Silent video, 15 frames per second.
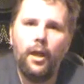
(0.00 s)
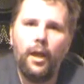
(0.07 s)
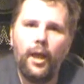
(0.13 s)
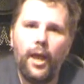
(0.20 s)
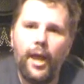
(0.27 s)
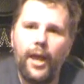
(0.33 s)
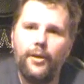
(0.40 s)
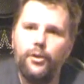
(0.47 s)

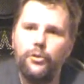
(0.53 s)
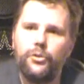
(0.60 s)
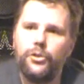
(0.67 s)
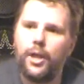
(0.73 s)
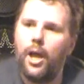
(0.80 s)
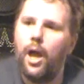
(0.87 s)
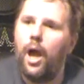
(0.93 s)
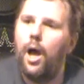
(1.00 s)
and you
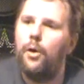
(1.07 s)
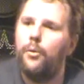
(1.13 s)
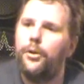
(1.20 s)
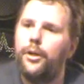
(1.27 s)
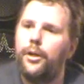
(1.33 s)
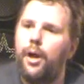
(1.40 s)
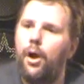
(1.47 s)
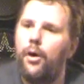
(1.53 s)
say, oh, where are
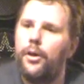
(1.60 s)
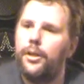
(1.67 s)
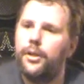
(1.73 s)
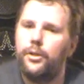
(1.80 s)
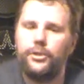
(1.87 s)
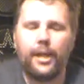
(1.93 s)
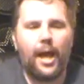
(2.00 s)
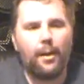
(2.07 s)
you going? And he
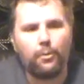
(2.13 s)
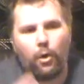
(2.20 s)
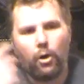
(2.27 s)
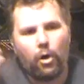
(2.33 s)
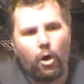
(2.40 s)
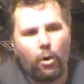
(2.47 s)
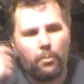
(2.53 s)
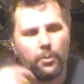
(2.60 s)
goes, yeah, I'm going
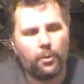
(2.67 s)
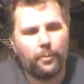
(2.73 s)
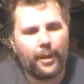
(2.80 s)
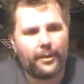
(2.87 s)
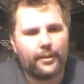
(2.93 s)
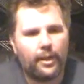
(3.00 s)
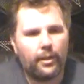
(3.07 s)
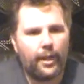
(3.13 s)
home. I'm going
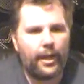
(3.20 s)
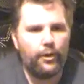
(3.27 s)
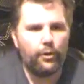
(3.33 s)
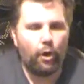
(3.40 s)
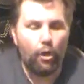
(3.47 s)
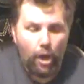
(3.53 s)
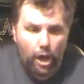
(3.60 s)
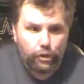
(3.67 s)
back to LA. And you
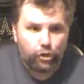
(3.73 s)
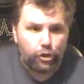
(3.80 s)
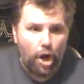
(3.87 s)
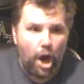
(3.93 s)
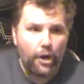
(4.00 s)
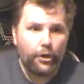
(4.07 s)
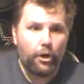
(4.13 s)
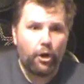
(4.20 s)
go, that's
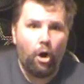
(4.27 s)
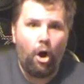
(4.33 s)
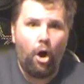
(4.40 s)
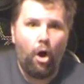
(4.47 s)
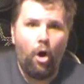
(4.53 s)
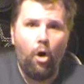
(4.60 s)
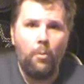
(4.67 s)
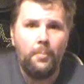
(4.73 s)
not your
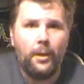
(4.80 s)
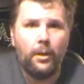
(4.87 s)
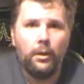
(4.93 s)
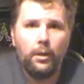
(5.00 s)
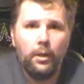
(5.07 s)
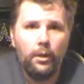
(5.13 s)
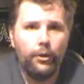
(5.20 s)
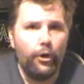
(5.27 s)
home.
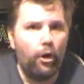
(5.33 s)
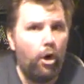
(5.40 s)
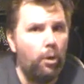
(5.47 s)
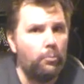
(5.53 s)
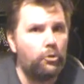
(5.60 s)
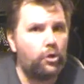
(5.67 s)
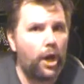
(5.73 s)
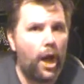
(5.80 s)
Your
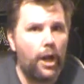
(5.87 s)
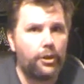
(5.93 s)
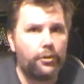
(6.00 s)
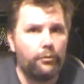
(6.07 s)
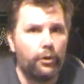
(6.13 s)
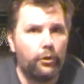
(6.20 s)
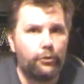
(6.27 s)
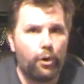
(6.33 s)
home's
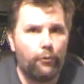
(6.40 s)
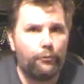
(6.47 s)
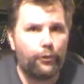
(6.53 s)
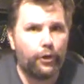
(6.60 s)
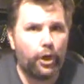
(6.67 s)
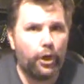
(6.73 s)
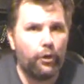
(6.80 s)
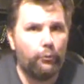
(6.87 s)
Jacksonville. Don't
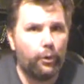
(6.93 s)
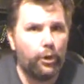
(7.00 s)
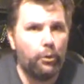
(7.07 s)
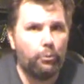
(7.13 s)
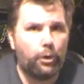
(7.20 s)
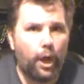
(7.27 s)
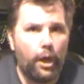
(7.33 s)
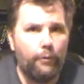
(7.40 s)
forget where you
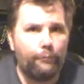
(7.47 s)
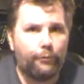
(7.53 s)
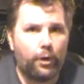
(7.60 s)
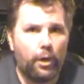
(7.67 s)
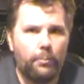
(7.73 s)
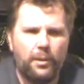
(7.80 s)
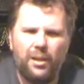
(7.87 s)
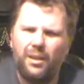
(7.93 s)
came
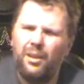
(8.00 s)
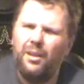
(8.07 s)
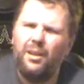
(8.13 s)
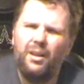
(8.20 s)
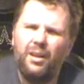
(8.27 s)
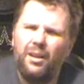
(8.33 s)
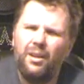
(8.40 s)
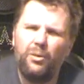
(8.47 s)
from.
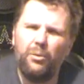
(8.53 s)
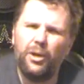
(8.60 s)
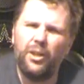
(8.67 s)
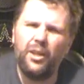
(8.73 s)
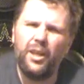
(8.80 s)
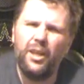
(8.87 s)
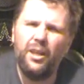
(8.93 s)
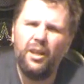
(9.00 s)

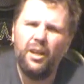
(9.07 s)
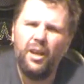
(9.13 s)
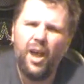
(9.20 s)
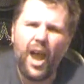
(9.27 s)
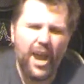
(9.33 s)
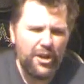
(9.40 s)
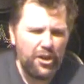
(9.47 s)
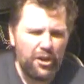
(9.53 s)
Really?
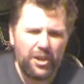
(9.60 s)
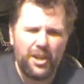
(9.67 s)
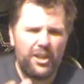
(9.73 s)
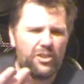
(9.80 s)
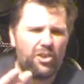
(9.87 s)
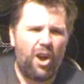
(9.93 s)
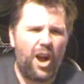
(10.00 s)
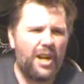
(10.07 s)
And you're going to
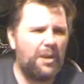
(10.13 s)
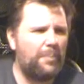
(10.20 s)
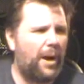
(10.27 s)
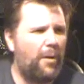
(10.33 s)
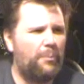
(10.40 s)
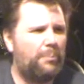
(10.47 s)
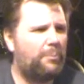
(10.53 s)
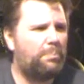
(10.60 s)
talk
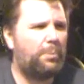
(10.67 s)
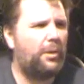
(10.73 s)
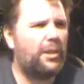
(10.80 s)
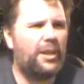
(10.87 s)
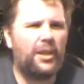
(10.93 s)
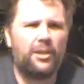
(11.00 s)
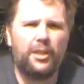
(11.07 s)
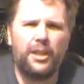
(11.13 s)
about
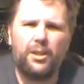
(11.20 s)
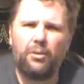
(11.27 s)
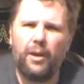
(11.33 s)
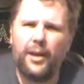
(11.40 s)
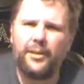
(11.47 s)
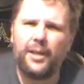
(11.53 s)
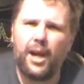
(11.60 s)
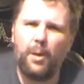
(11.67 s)
politically
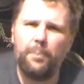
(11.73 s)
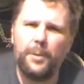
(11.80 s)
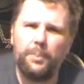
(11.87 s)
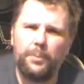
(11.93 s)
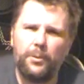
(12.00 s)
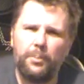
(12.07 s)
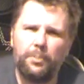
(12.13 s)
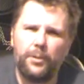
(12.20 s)
correct and how
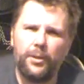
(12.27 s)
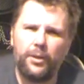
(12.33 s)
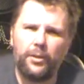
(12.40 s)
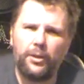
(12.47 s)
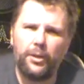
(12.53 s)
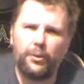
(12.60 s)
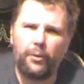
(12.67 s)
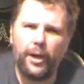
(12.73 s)
people are
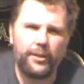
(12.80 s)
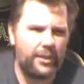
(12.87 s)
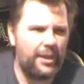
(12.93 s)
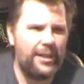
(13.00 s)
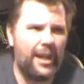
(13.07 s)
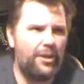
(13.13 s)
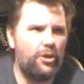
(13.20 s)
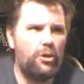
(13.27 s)
politically correct, and
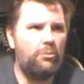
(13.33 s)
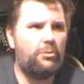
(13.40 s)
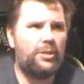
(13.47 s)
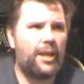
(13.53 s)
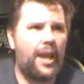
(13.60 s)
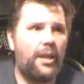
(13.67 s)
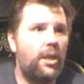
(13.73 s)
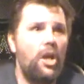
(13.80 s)
yet you
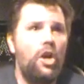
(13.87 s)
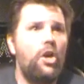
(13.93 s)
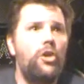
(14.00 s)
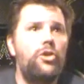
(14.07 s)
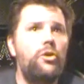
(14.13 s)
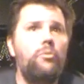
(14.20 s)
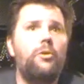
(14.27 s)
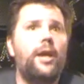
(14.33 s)

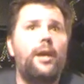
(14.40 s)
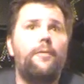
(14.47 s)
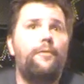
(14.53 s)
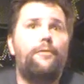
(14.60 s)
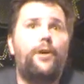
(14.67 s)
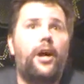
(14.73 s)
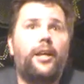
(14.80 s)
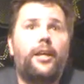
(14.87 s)
get
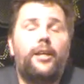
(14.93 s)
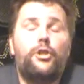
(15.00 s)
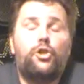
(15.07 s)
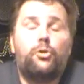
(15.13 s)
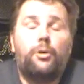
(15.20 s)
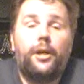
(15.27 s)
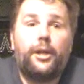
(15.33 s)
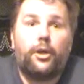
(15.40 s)
fucking
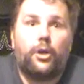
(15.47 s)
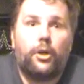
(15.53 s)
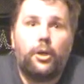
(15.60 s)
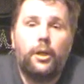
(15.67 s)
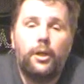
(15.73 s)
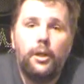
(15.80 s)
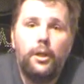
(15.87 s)
triggered